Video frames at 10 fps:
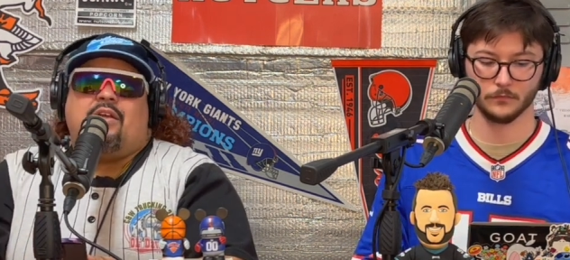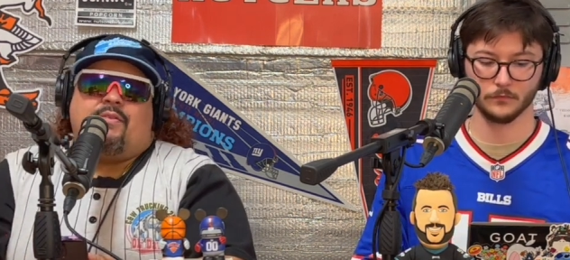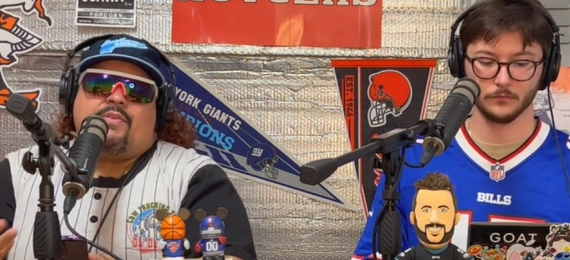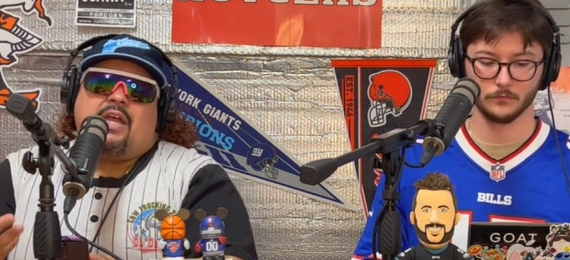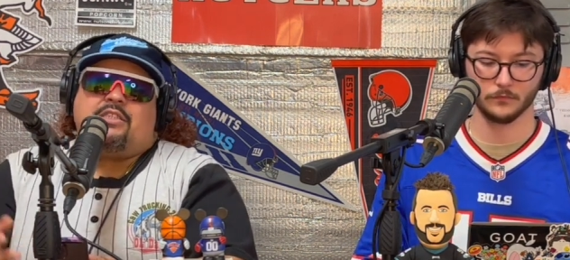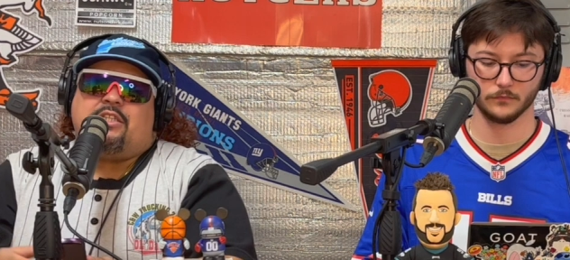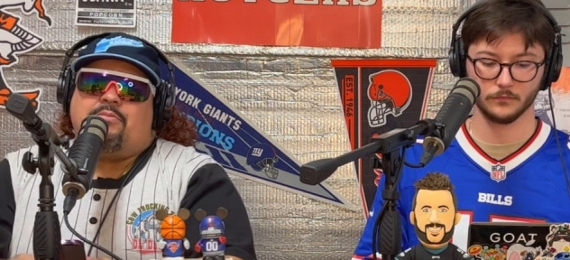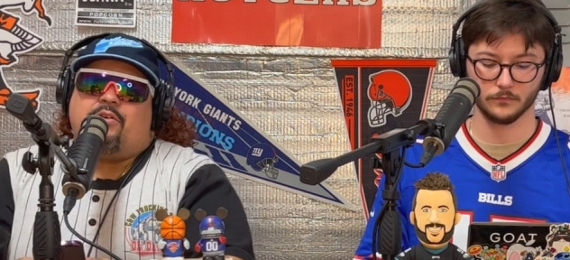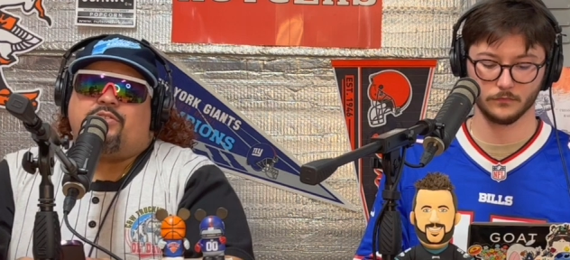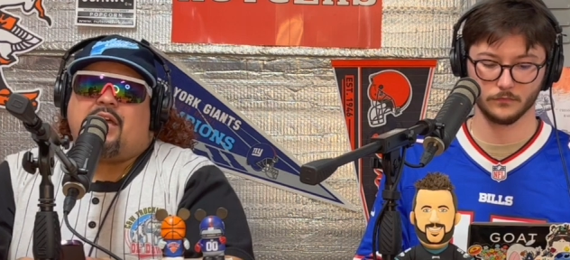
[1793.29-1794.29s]
Speaker 1: as
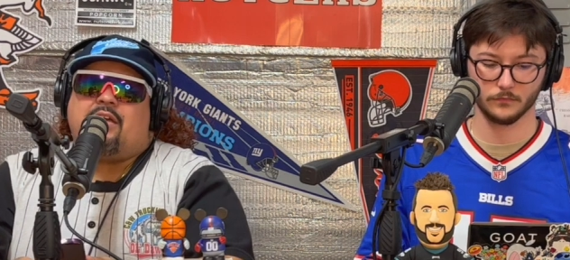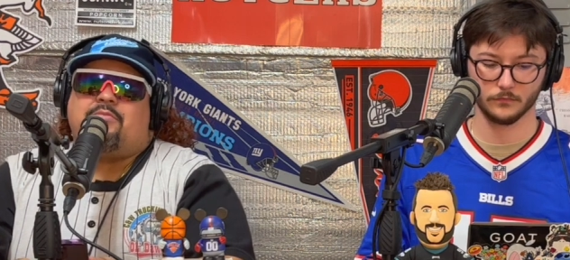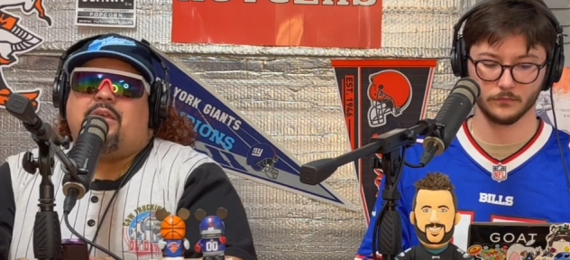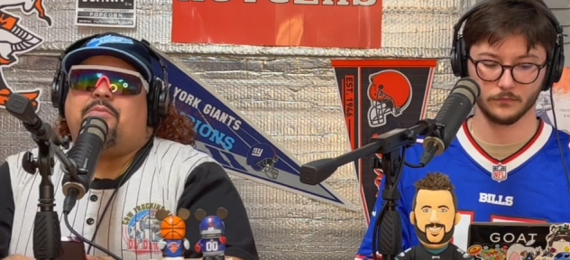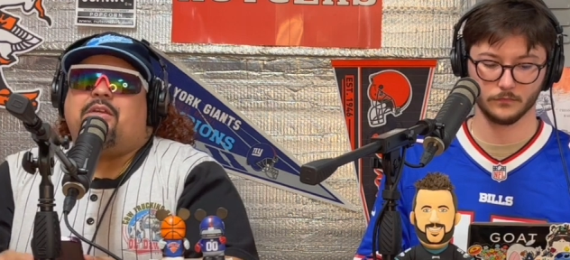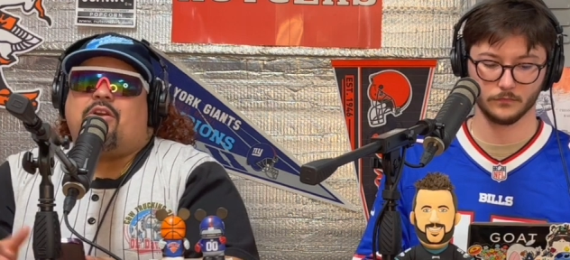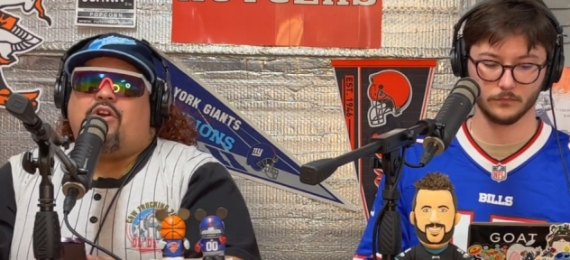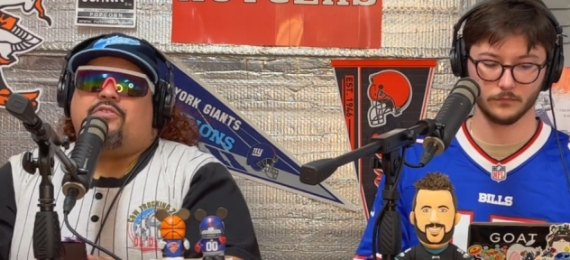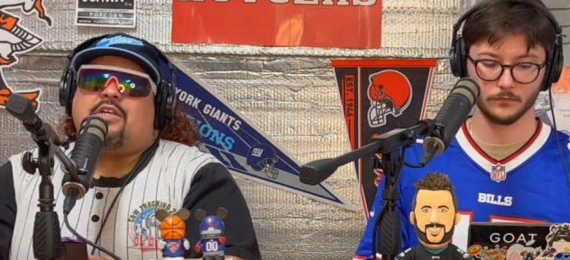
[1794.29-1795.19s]
Debo's out, and maybe he carves